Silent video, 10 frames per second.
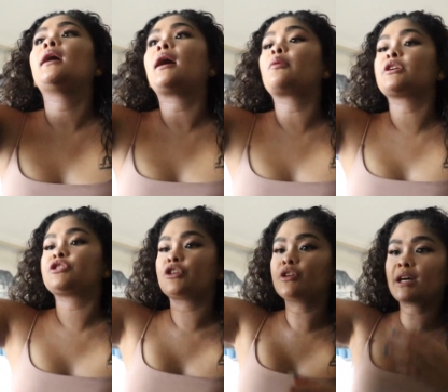I want to
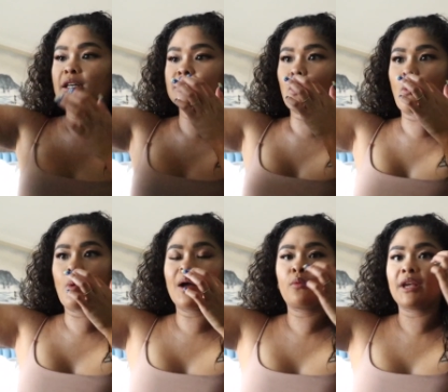show you guys
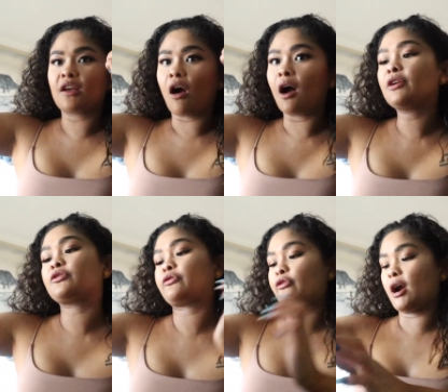what we got
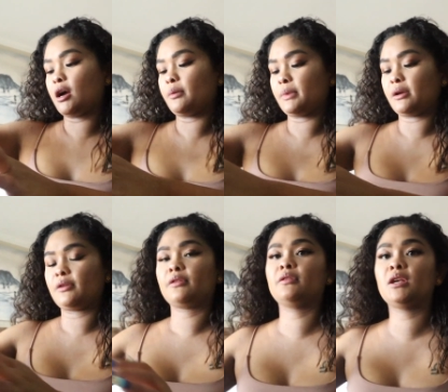from
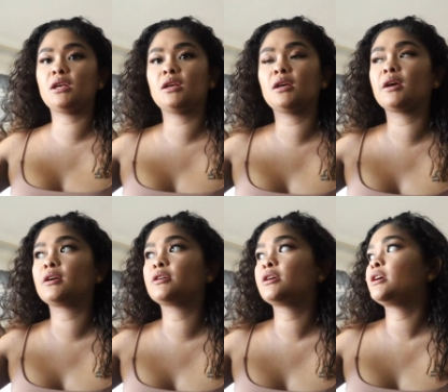the
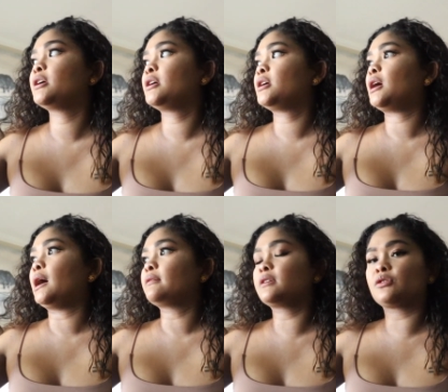
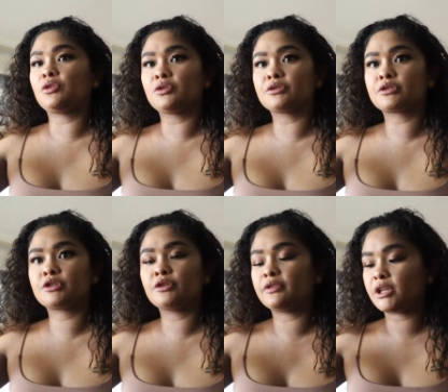little
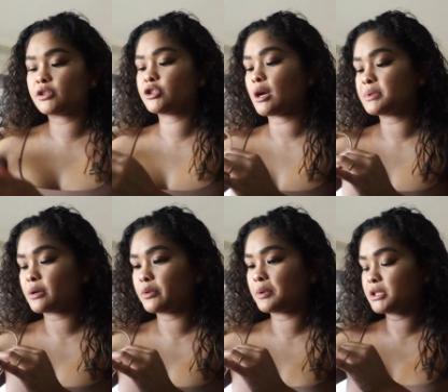souvenir shops
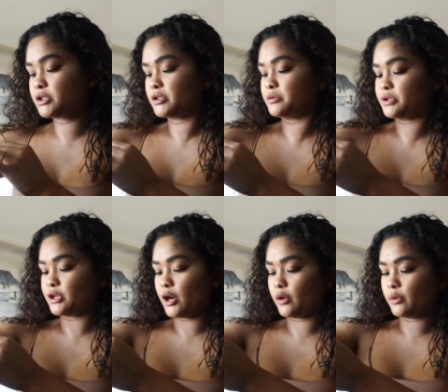that we went to.
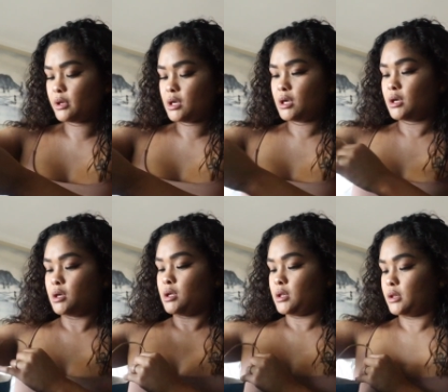So
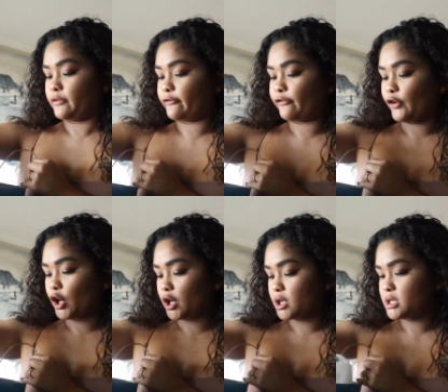
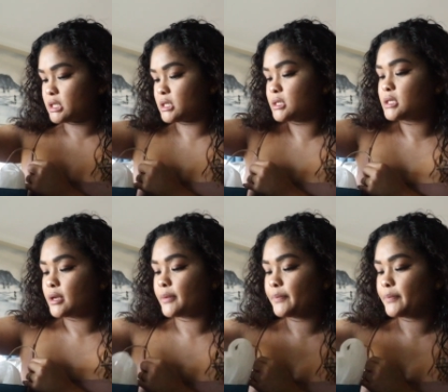first,